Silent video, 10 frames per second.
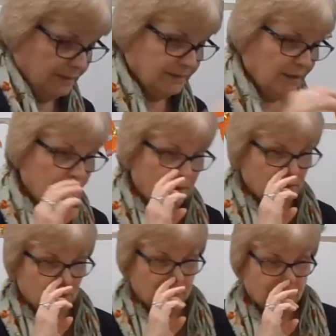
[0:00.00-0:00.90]
So
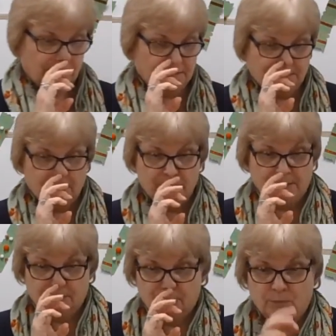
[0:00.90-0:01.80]
there's so many
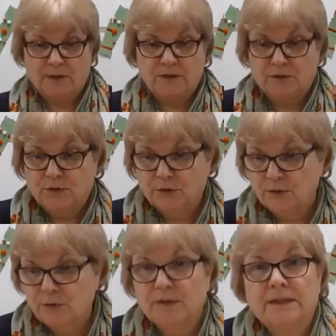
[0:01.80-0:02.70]
different ways you can
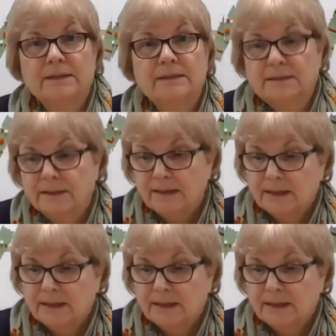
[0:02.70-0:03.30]
do these.